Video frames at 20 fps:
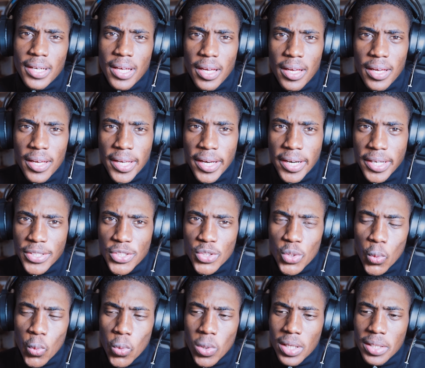Hey guys,
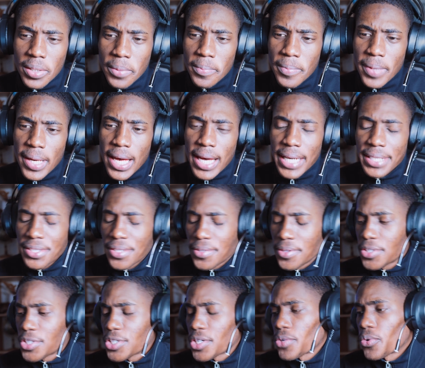welcome back to
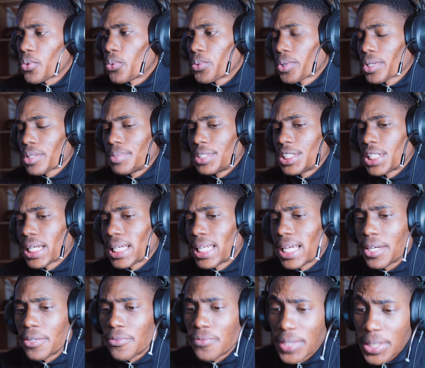the channel. We're going to be checking
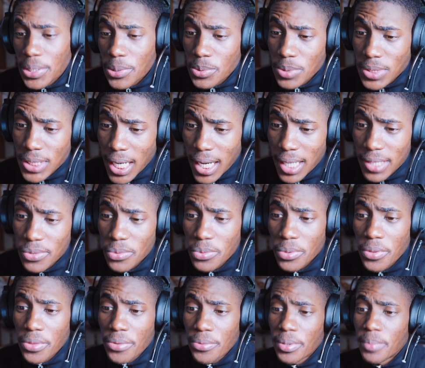out a video
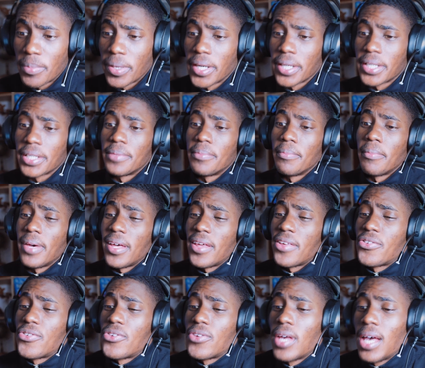titled 3 American
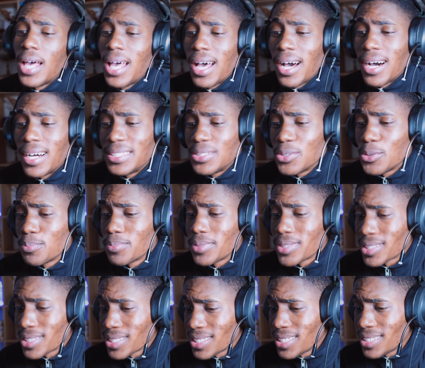Myths I Don't
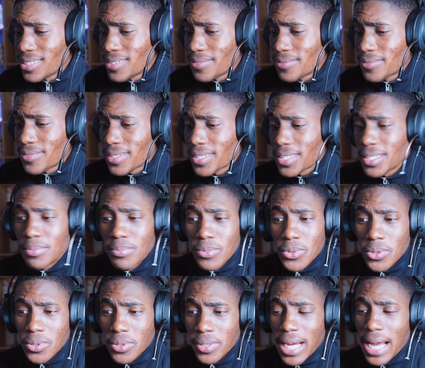Believe
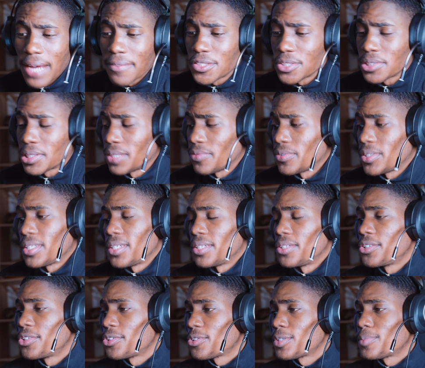Anymore After Living in
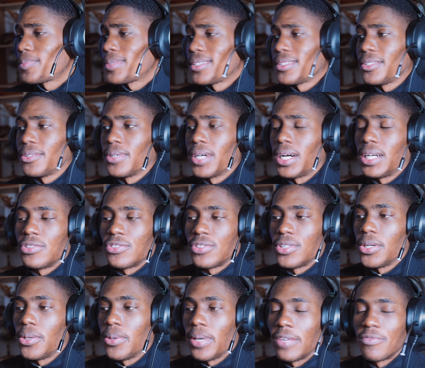Europe. And you guys
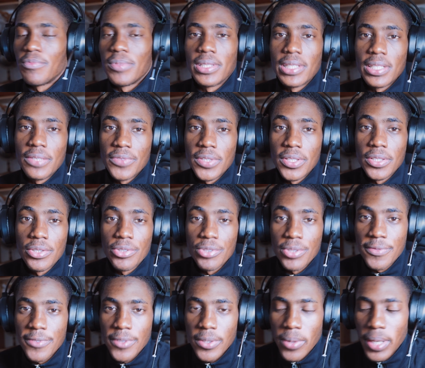know I've been living in
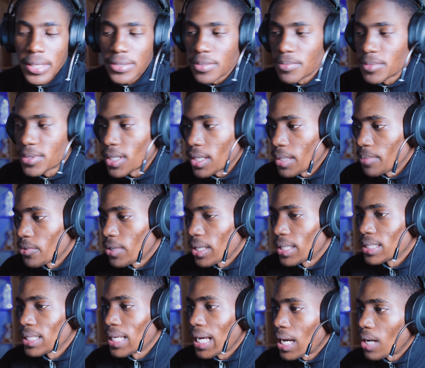Europe for quite some time
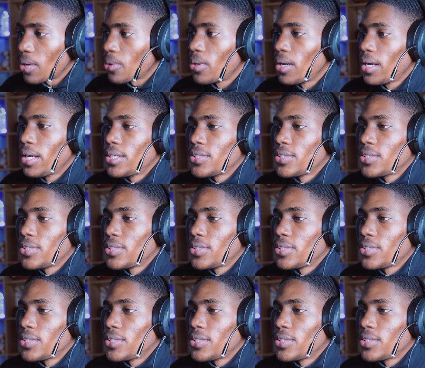right now.